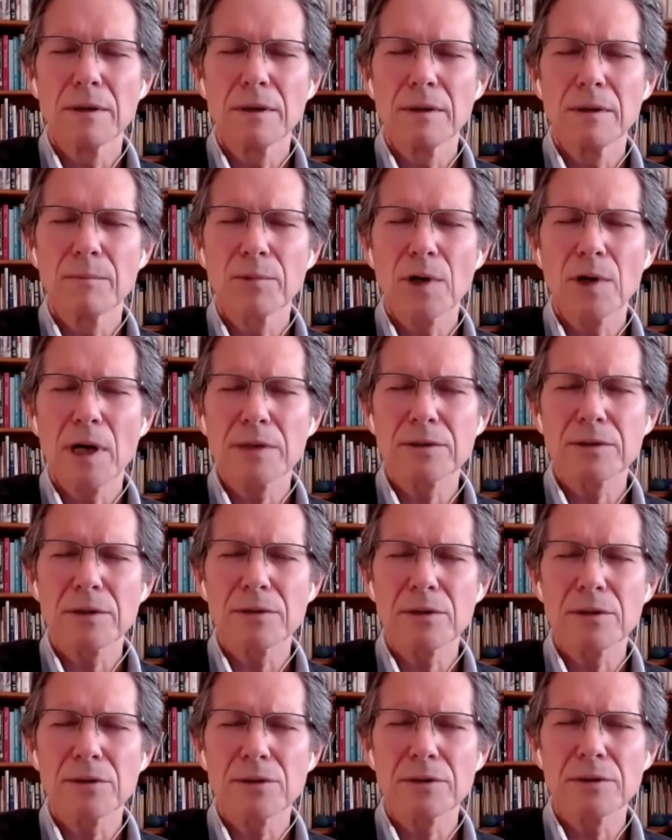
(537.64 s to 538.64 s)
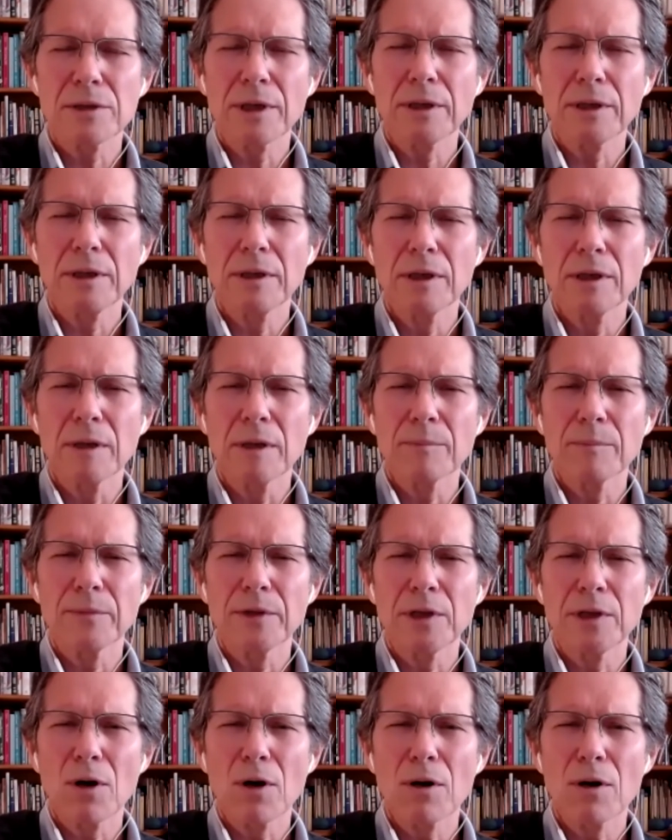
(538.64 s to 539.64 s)
process is syncing up.
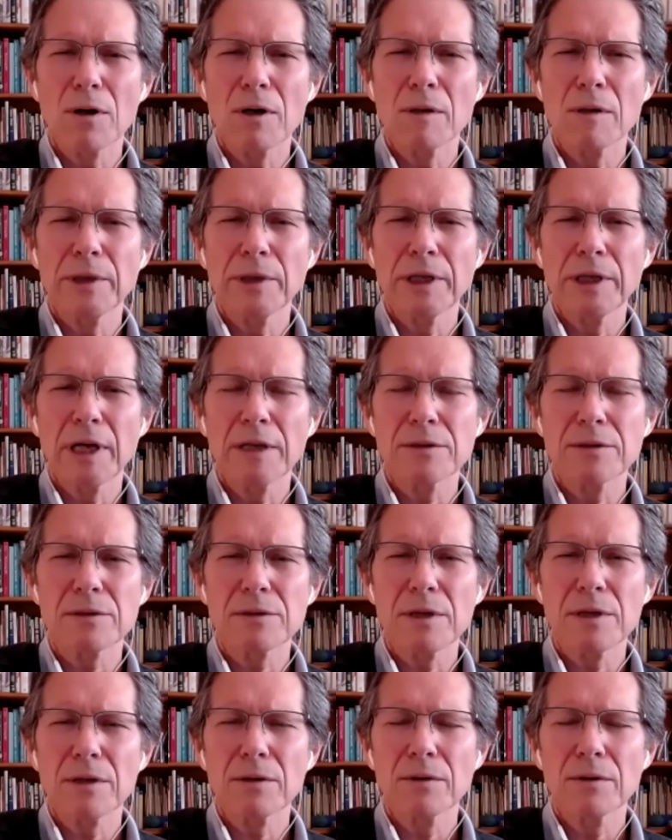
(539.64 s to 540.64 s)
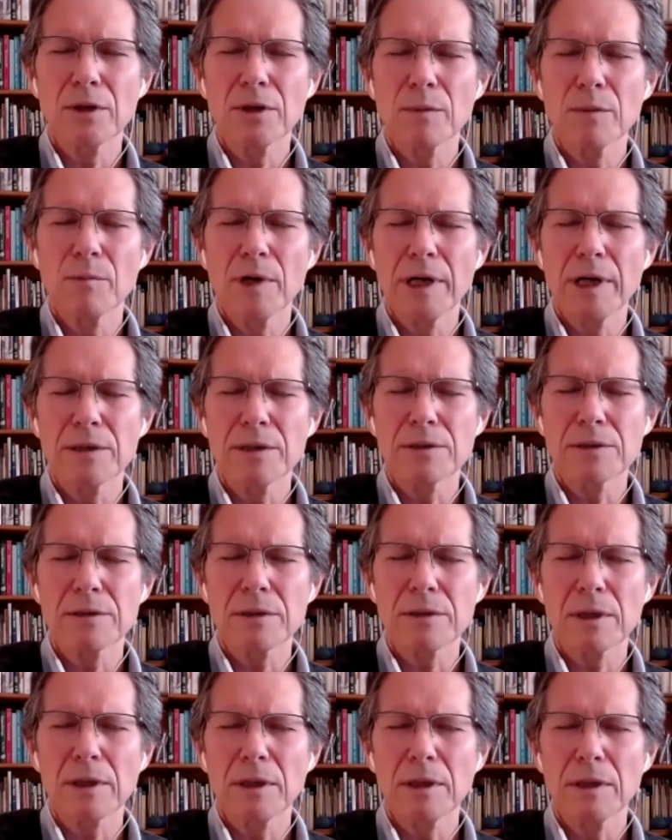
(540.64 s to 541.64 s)
The arm and that center in your brain is
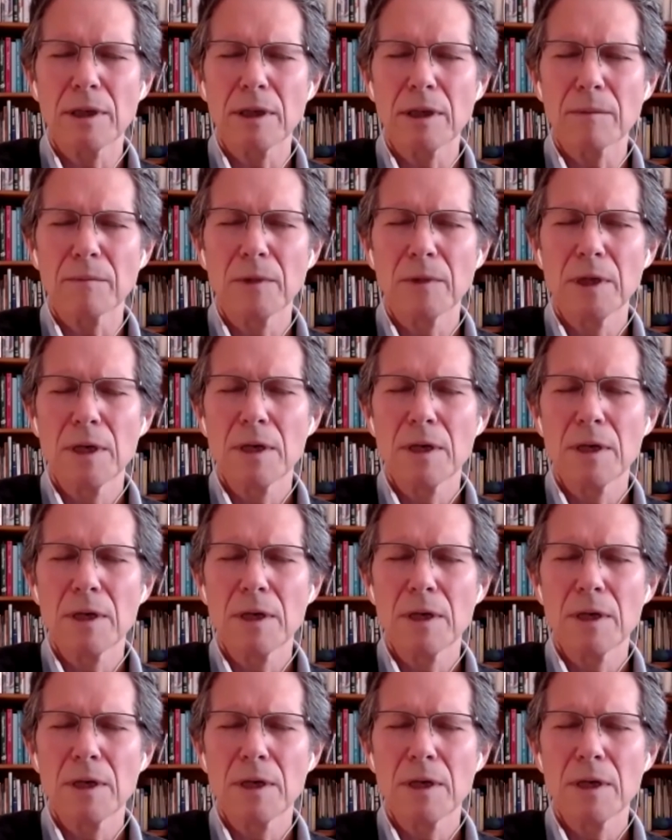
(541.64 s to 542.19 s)
syncing up.